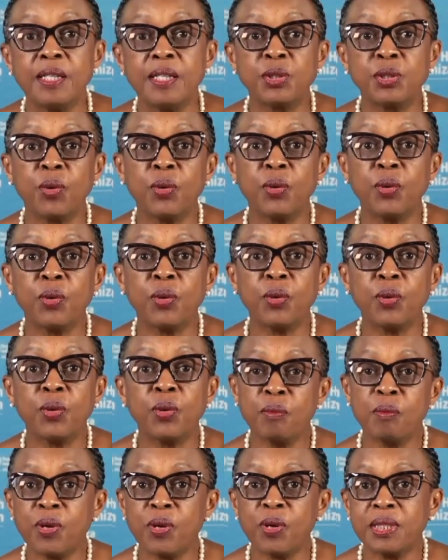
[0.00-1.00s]
So it's
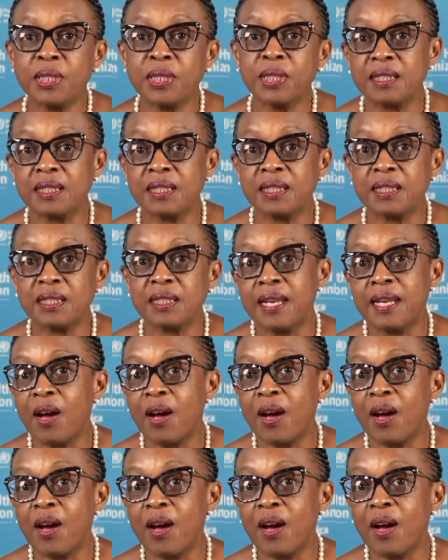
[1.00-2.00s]
more important
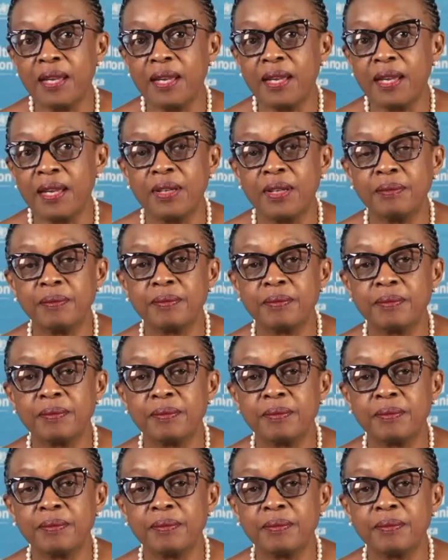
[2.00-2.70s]
now than ever